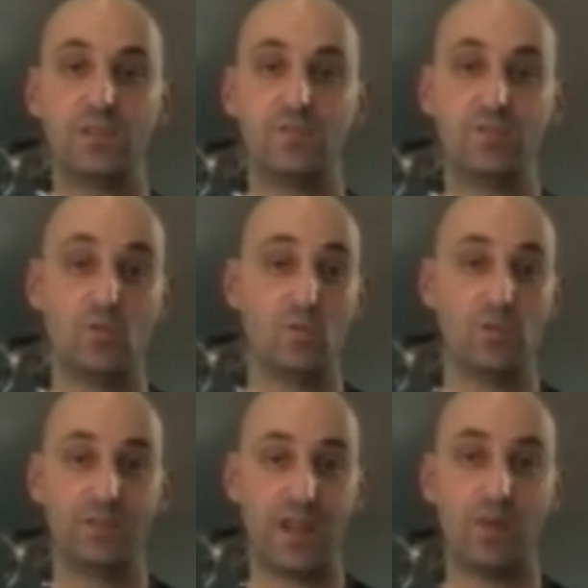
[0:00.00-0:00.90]

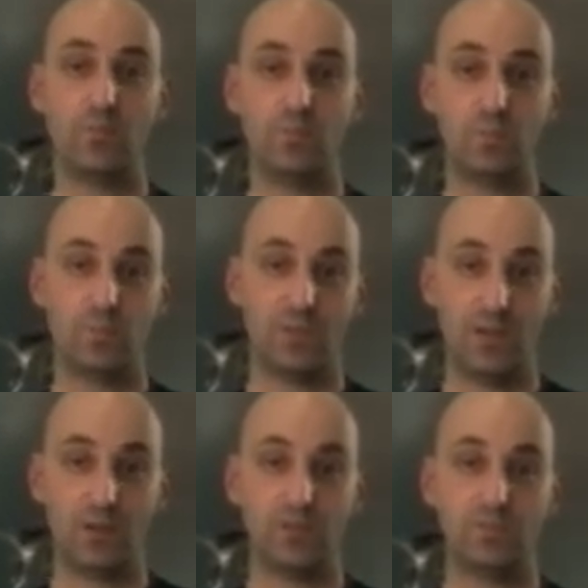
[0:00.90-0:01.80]
full-time
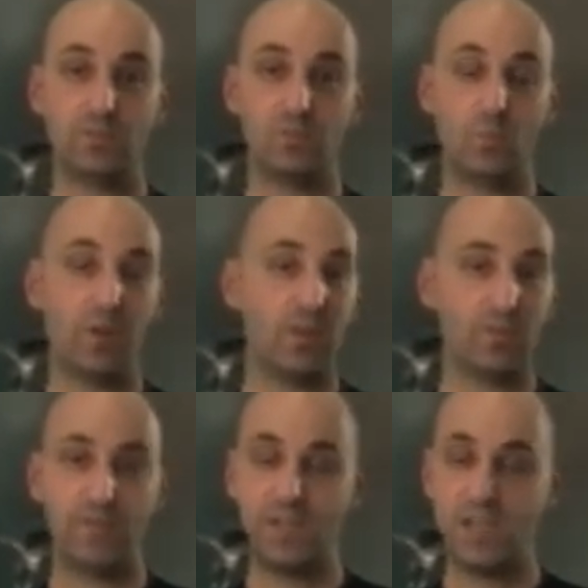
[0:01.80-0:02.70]
years
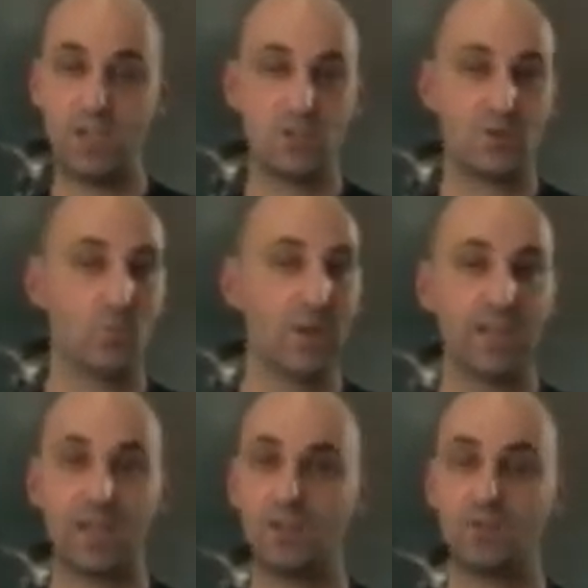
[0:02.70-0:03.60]
without vacation,
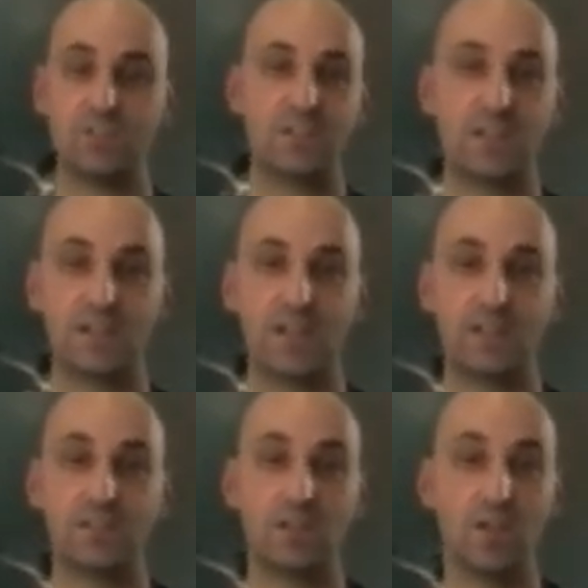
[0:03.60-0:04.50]
weekend or sick
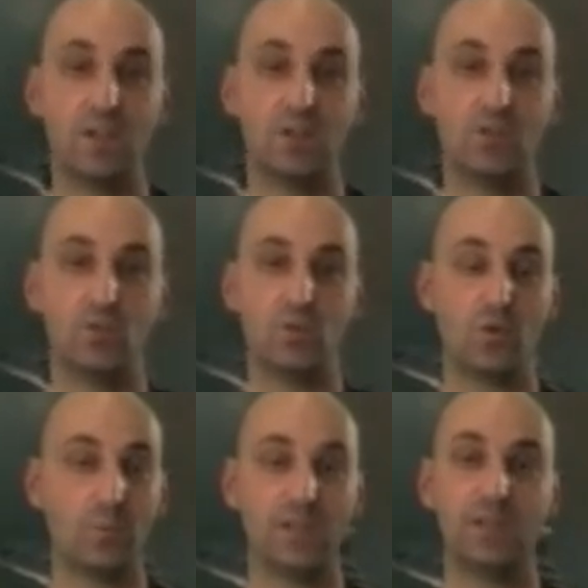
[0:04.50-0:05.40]
days to
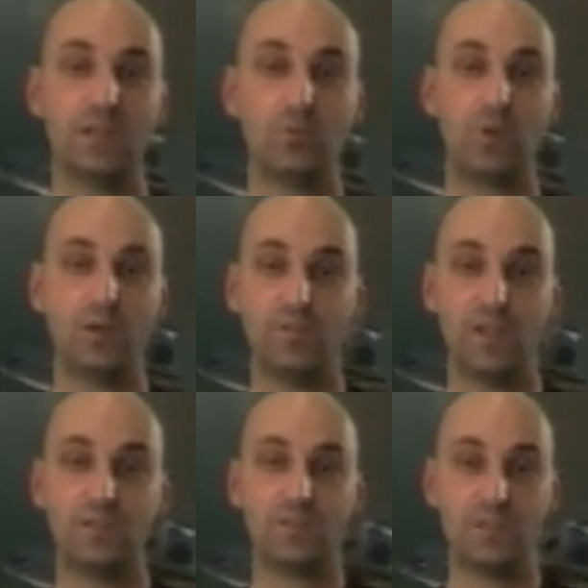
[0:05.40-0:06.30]
completely
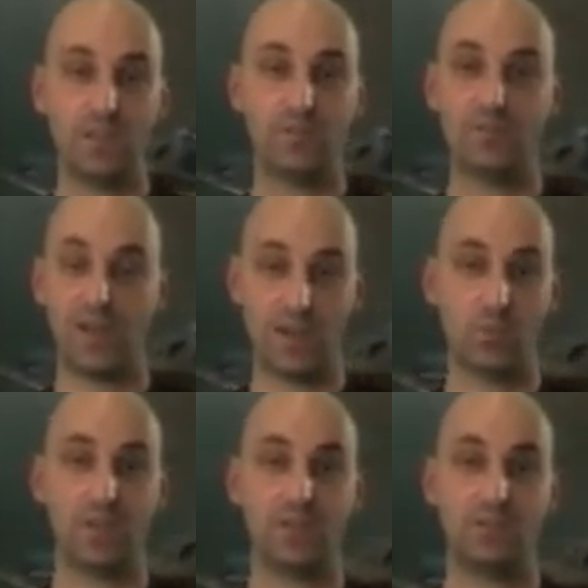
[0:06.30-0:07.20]
renovate EVE like
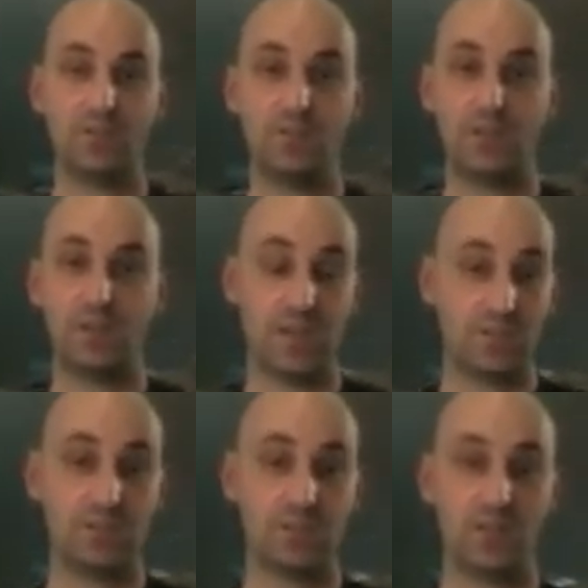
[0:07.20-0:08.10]
we did in
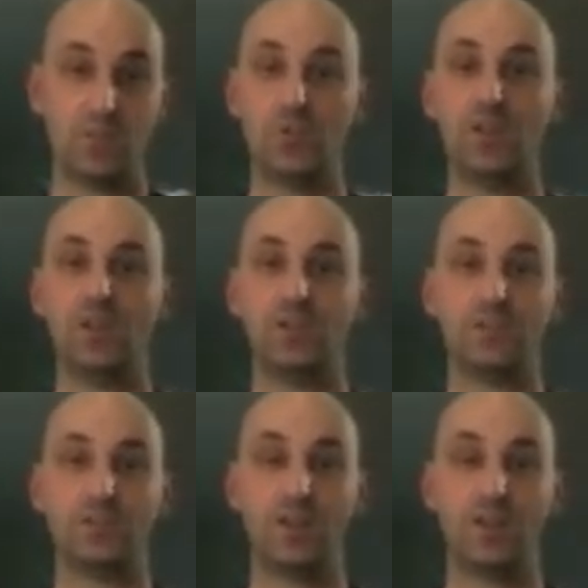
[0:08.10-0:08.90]
less than 2 years.